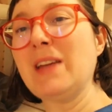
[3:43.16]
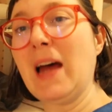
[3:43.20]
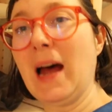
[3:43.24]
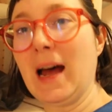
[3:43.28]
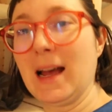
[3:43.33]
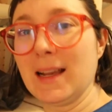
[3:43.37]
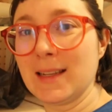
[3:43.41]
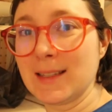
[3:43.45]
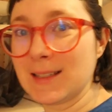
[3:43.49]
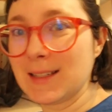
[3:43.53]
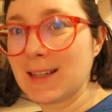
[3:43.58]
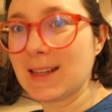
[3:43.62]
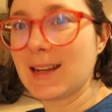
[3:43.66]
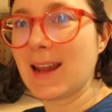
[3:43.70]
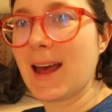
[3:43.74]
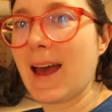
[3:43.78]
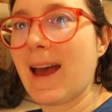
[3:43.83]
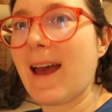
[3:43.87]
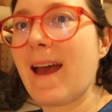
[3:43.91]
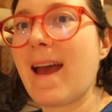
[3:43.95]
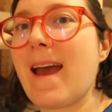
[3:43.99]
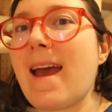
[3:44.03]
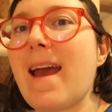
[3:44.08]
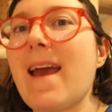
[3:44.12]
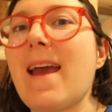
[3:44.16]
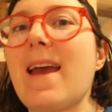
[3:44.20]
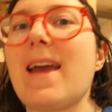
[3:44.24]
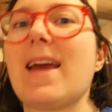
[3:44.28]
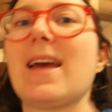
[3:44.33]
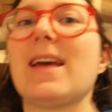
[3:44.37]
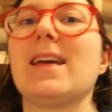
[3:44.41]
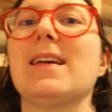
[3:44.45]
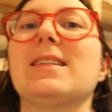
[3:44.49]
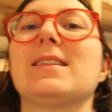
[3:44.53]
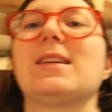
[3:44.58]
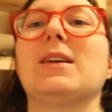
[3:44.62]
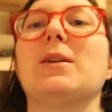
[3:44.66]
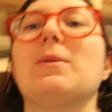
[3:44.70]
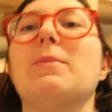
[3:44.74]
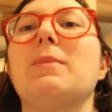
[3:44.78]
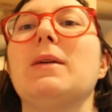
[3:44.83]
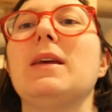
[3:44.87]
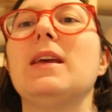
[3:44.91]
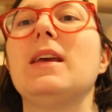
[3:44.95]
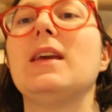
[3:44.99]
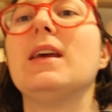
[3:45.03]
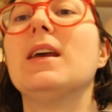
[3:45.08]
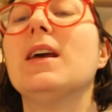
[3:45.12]
task today is gonna
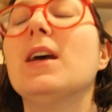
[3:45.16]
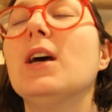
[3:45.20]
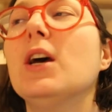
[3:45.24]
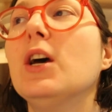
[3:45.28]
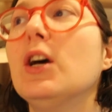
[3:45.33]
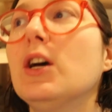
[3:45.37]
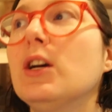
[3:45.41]
be